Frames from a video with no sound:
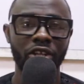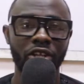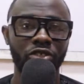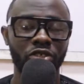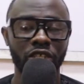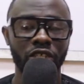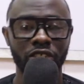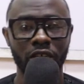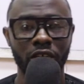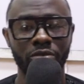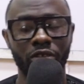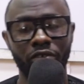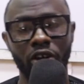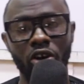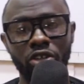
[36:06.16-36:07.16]
to the terms of the
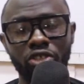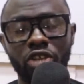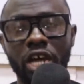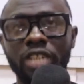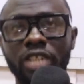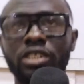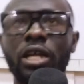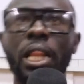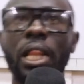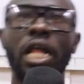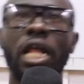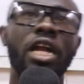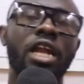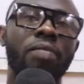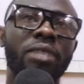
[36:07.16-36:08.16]
contract.
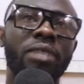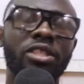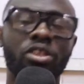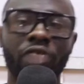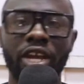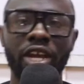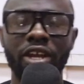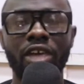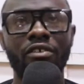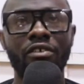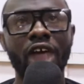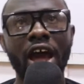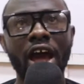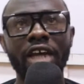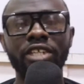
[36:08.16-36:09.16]
Number three, the
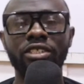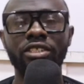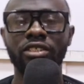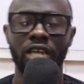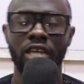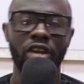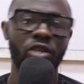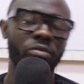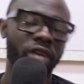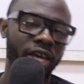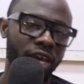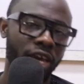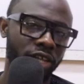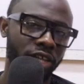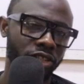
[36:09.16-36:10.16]
rights and
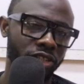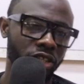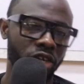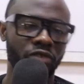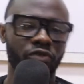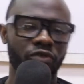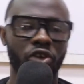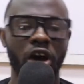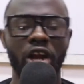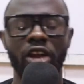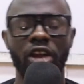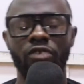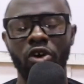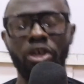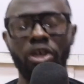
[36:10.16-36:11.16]
obligation for
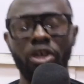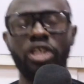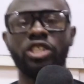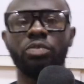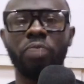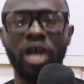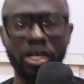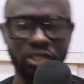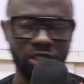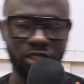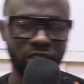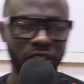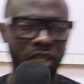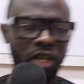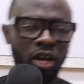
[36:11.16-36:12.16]
for each party
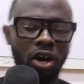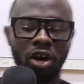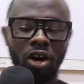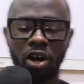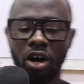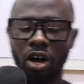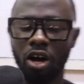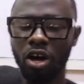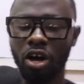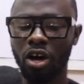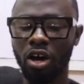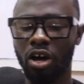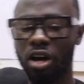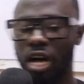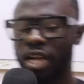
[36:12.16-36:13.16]
or
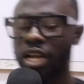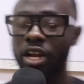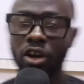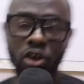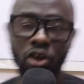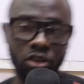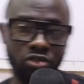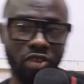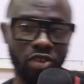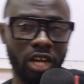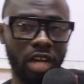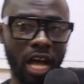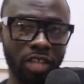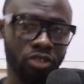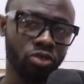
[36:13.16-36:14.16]
under the contract
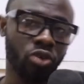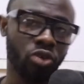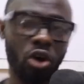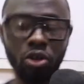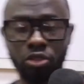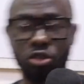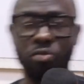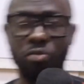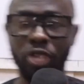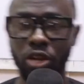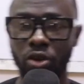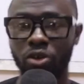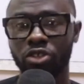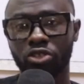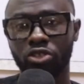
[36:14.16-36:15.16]
has to also be
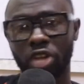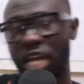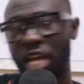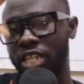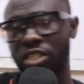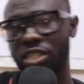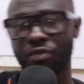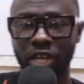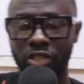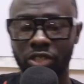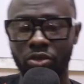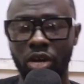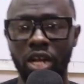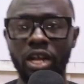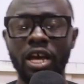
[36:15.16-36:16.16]
known. So that is the first
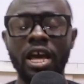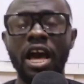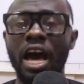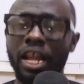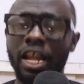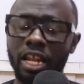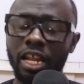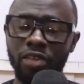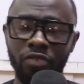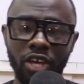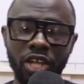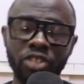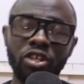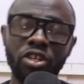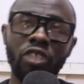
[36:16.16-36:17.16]
one,
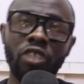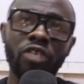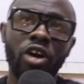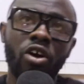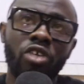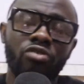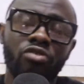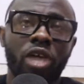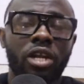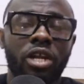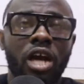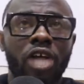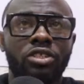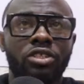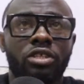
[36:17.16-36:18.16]
identification of the contract with
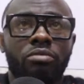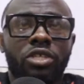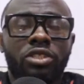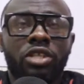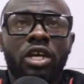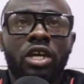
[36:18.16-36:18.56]
customers.